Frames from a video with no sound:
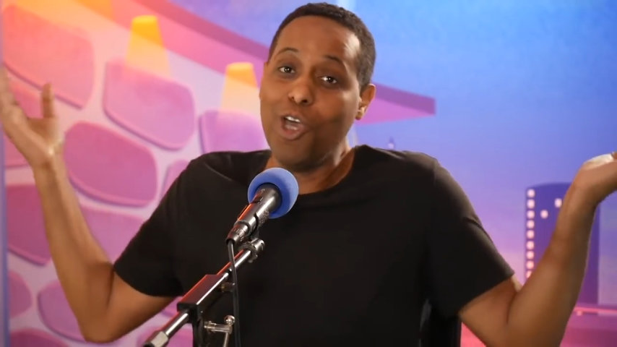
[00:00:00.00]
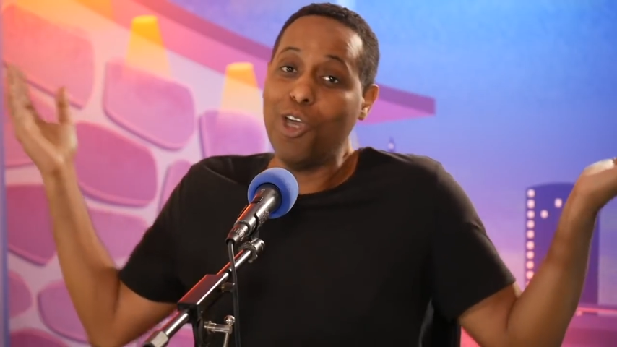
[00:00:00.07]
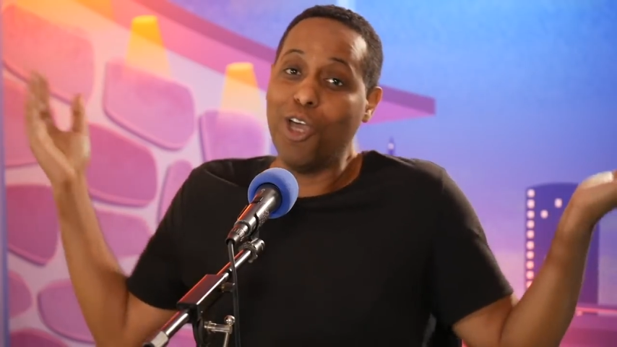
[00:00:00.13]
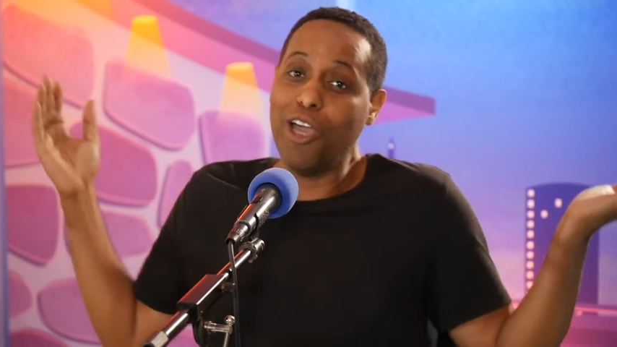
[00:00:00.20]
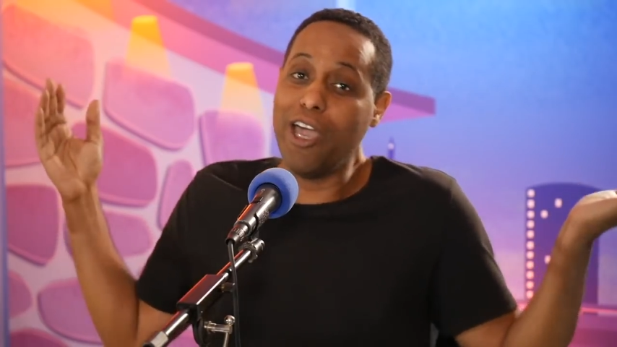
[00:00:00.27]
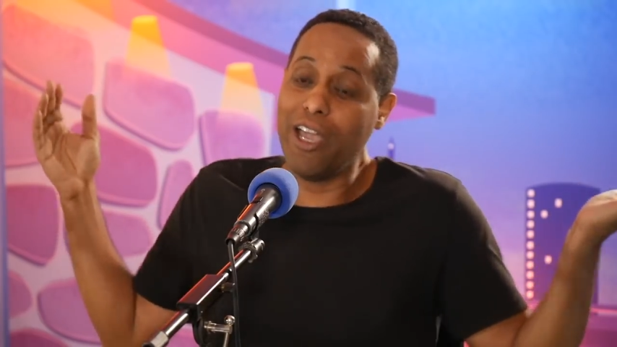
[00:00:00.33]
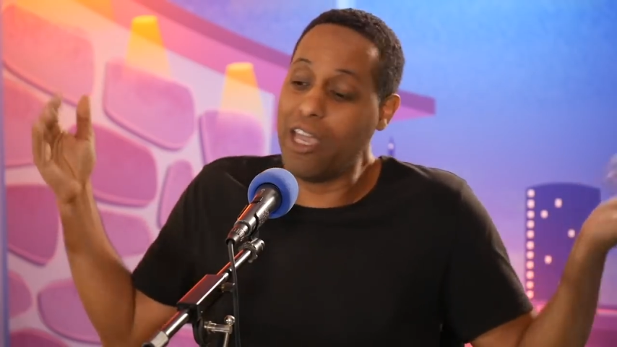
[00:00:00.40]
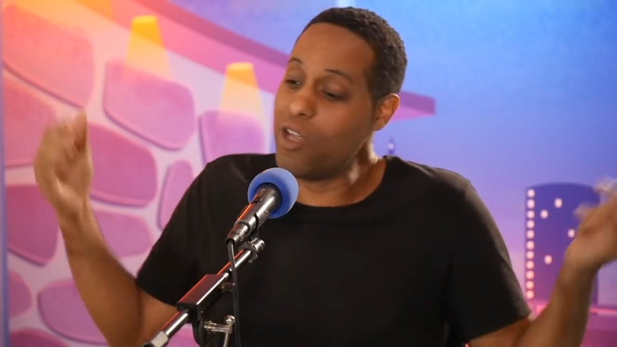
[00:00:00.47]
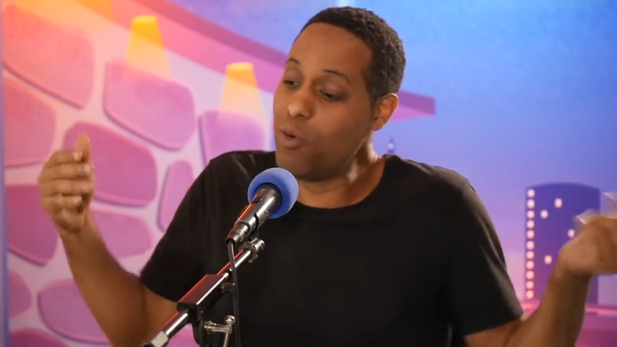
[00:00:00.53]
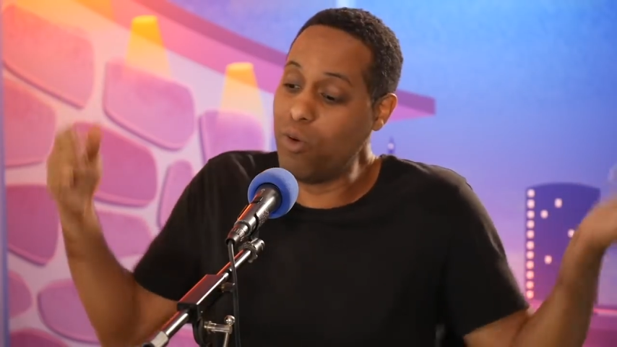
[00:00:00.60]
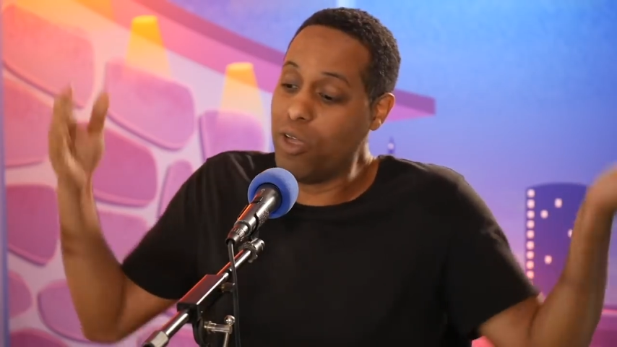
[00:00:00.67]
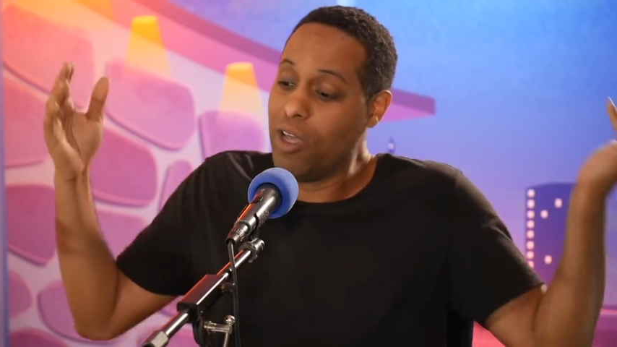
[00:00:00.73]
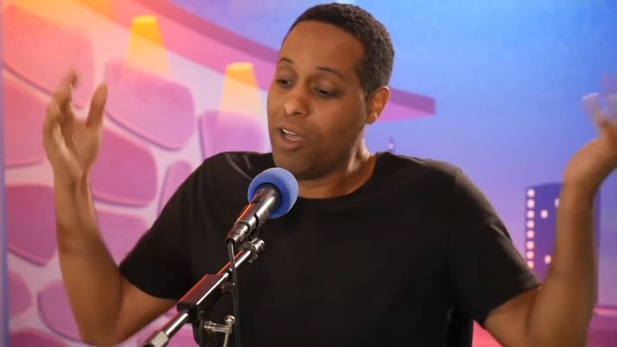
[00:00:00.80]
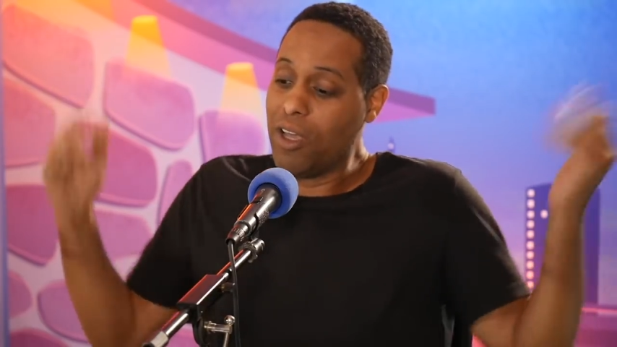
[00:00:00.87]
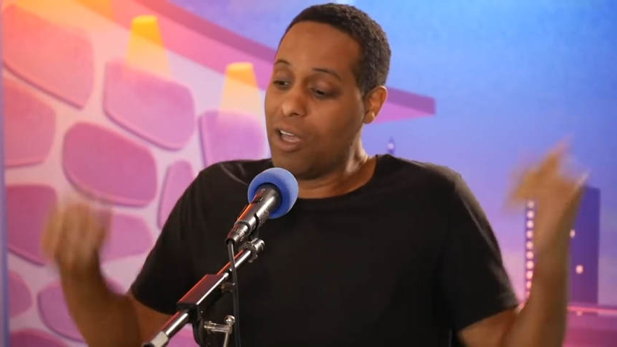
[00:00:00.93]
yeah, you, I
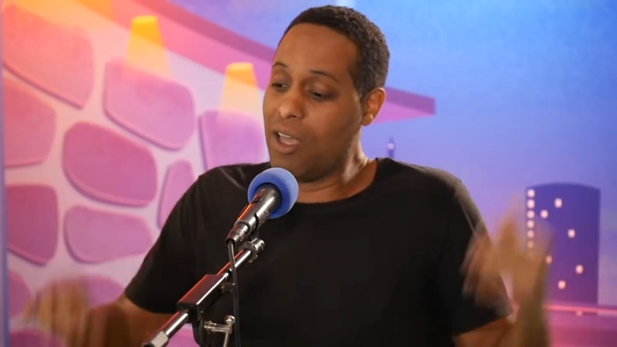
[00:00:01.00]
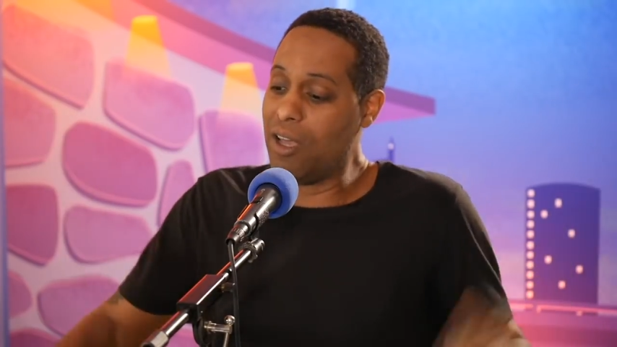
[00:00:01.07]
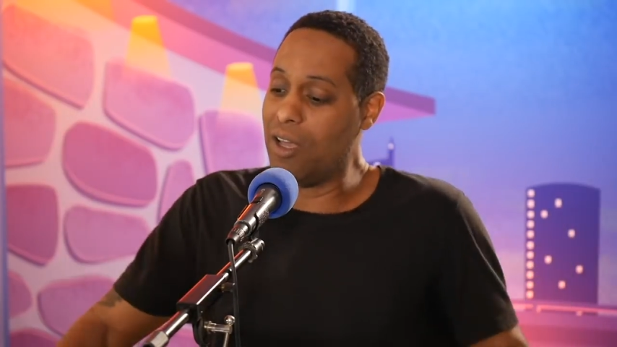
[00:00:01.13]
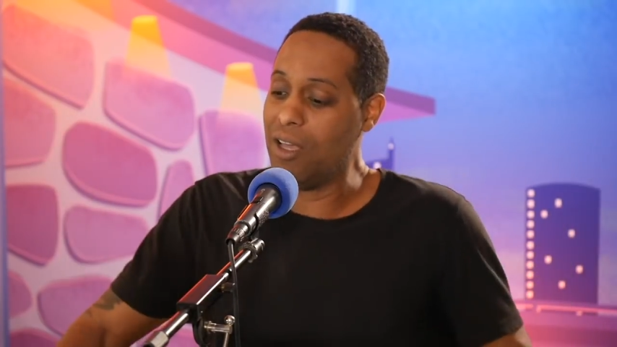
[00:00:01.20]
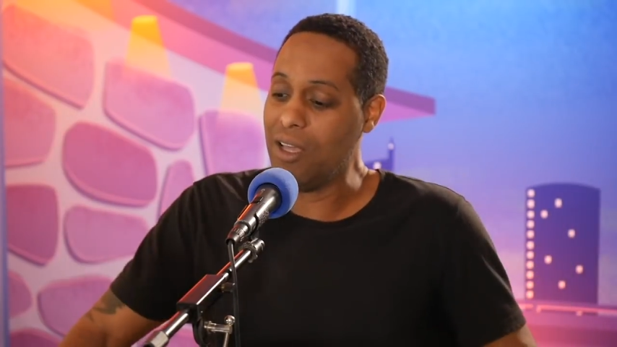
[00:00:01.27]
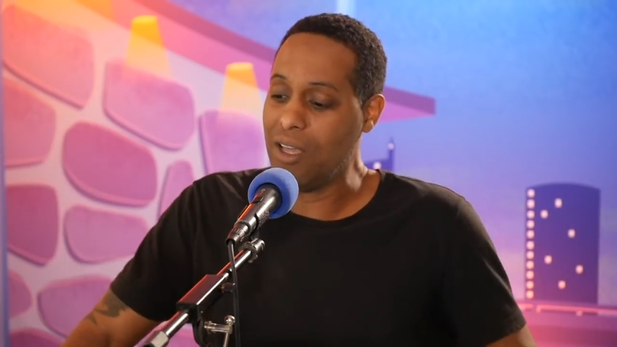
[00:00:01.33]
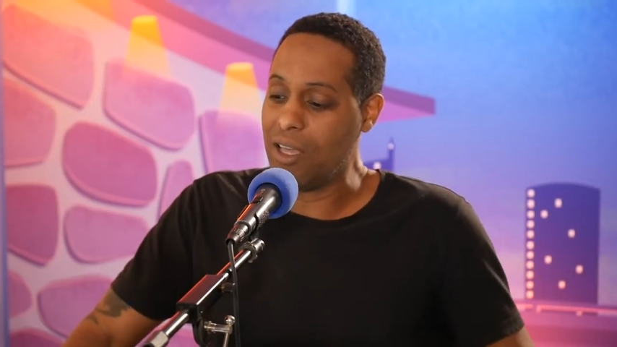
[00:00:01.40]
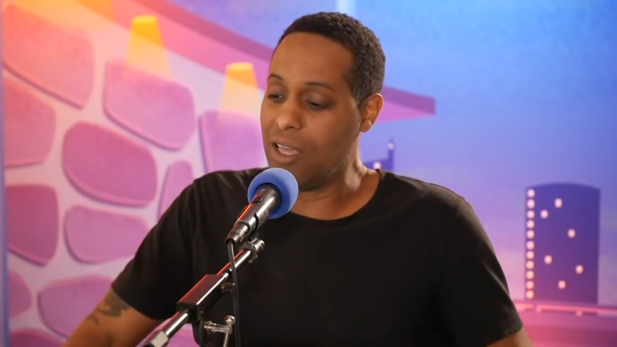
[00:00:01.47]
don't make this up.